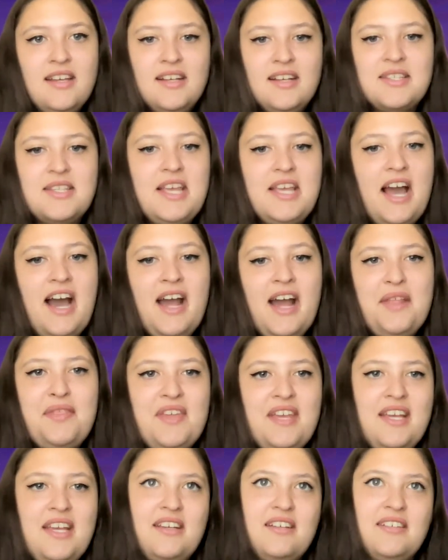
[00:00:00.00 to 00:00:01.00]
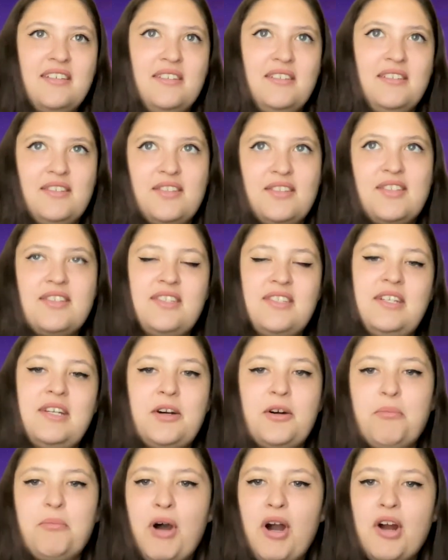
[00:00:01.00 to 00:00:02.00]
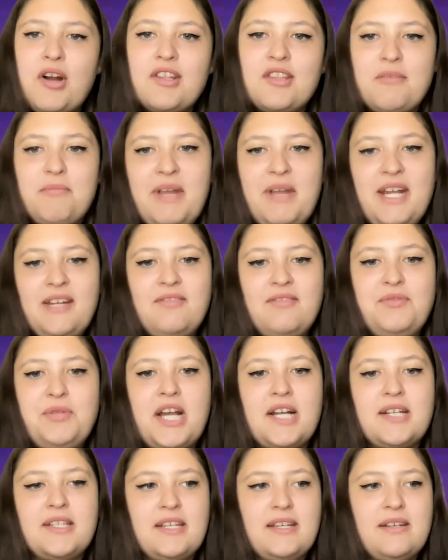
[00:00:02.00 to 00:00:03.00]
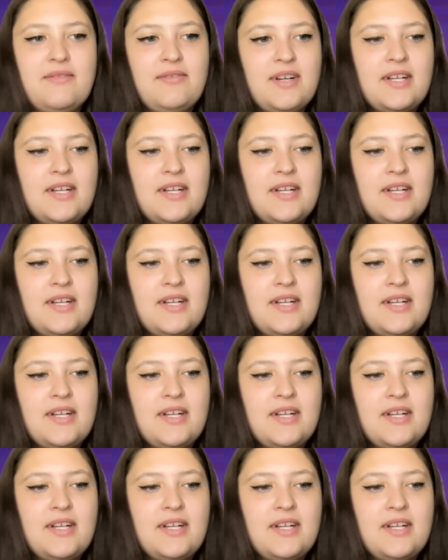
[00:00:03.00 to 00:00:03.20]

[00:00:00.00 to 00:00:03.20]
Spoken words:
See, I think still part of the main objective,